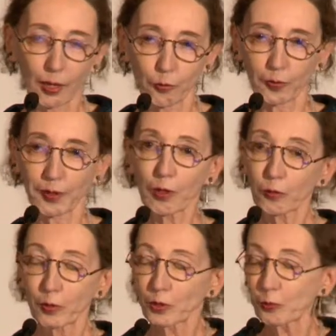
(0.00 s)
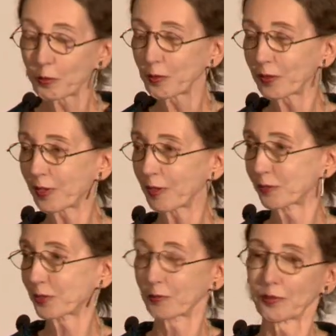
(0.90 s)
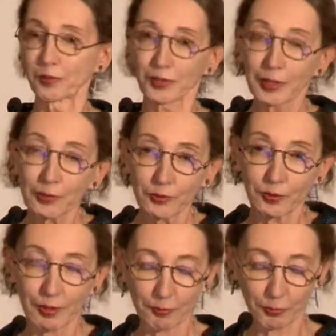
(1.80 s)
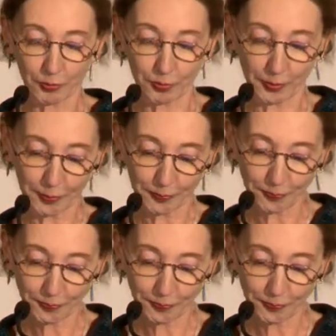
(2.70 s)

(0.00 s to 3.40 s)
without which we wouldn't have a civilization, I'm sure.